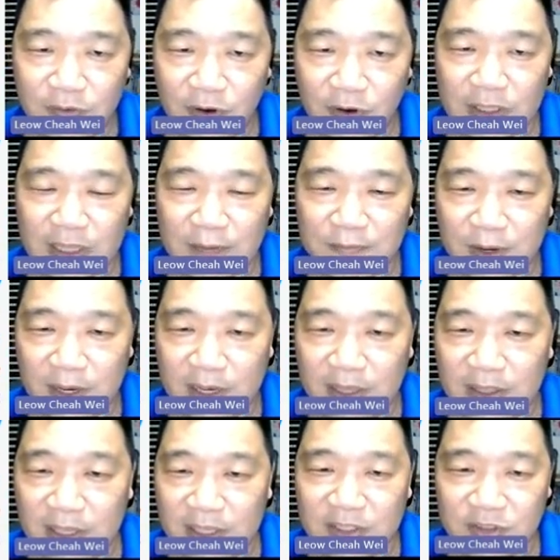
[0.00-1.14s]
for example,
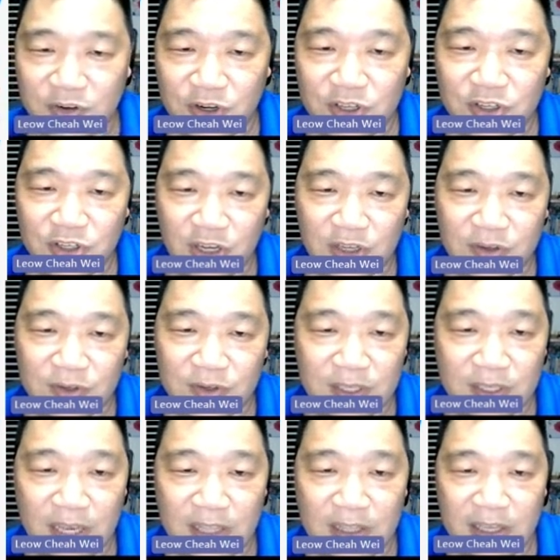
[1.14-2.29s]
in this screenshot, you
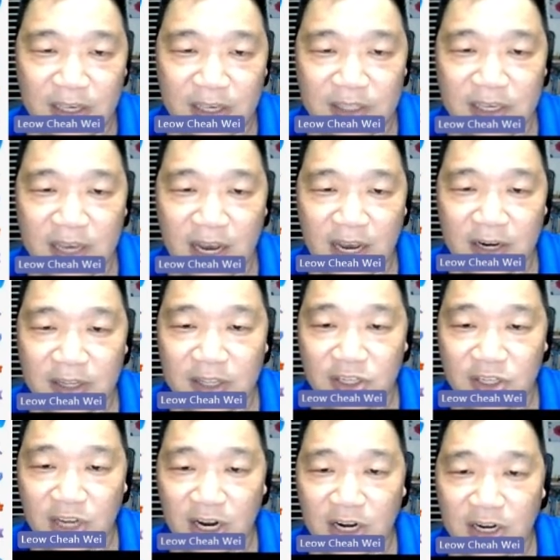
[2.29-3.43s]
see that there is T current,
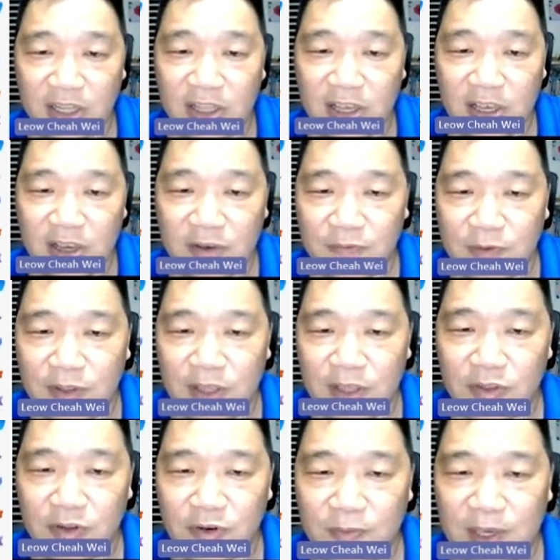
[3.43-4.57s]
H current, will
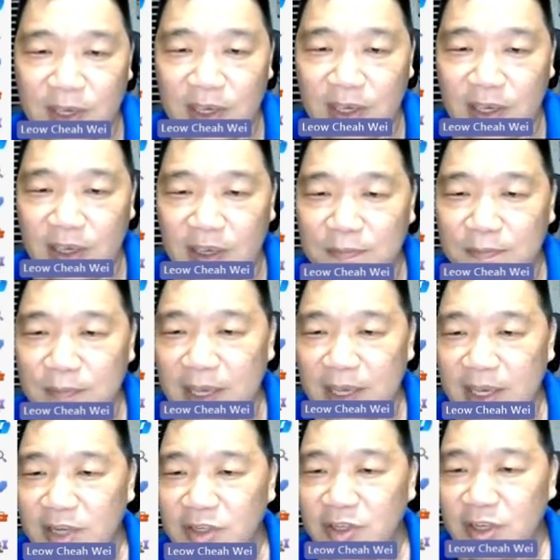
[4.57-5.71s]
need to be
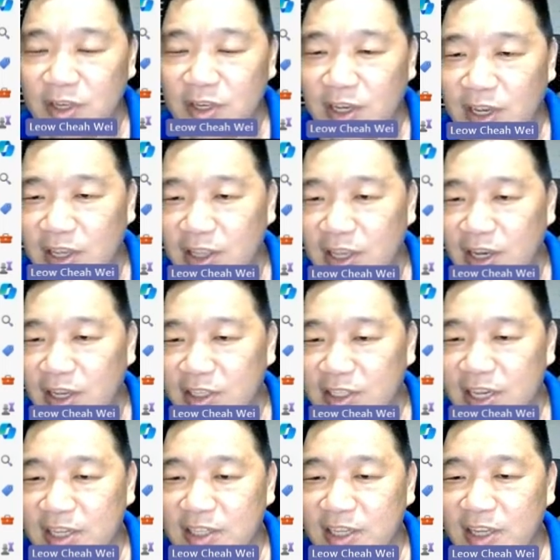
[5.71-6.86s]
packaged in a
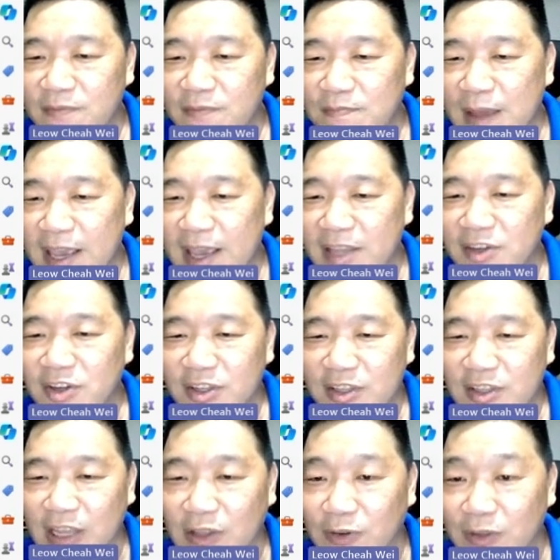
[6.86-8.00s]
JSON package
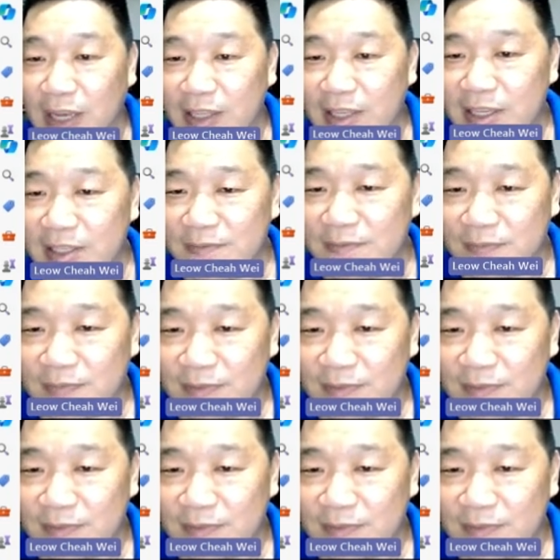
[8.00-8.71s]
that look like this.